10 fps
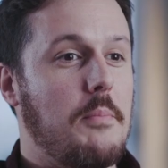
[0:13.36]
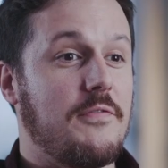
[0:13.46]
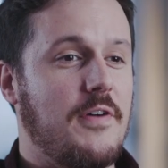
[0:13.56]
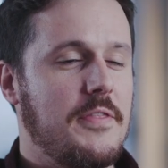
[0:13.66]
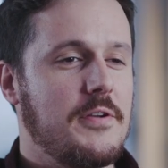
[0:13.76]

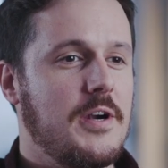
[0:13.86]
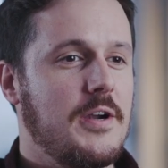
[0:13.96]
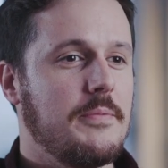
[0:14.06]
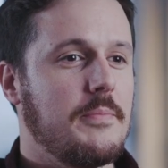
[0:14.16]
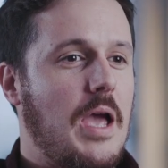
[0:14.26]
I'm a
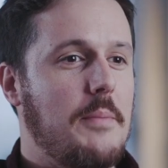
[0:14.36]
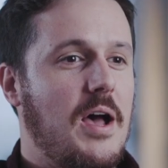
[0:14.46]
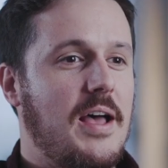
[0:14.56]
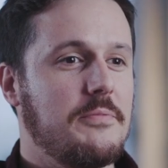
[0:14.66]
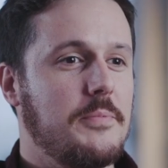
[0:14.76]
father,
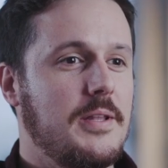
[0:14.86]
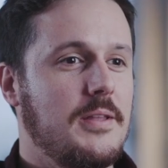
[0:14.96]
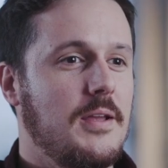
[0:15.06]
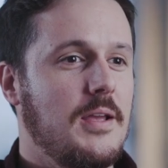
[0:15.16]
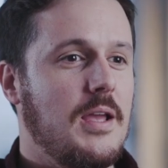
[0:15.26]
I'm a
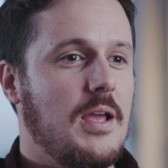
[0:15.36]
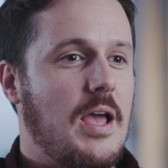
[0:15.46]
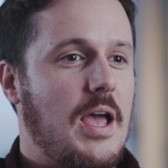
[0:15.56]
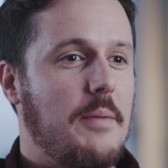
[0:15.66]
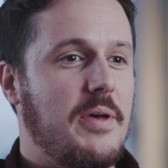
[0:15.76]
husband,
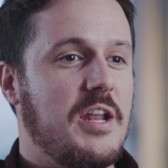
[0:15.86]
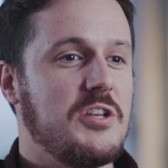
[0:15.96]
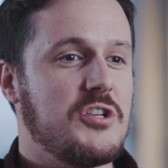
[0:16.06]
I'm an